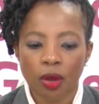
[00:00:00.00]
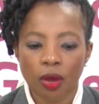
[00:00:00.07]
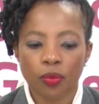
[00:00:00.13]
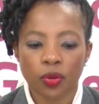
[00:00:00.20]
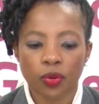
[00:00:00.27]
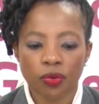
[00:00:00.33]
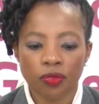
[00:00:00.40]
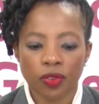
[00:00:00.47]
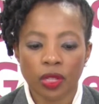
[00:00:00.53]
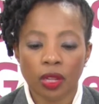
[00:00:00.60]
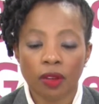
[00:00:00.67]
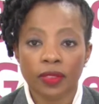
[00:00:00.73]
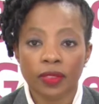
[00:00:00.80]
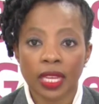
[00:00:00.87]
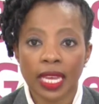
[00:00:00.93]

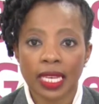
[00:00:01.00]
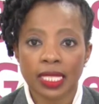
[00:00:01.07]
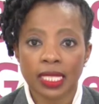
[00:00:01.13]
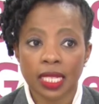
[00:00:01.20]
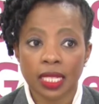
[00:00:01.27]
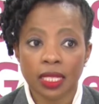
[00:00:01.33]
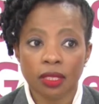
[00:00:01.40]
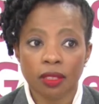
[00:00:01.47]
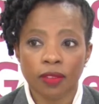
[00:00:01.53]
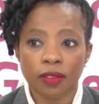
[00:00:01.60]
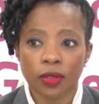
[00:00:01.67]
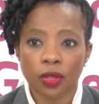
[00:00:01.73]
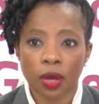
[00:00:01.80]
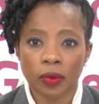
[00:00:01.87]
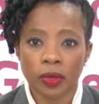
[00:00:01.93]
approval of the executive
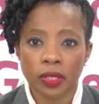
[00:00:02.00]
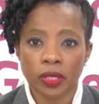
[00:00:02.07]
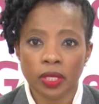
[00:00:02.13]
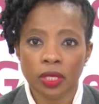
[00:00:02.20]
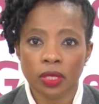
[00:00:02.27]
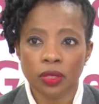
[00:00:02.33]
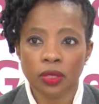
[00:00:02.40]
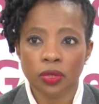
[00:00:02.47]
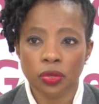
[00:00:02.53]
authority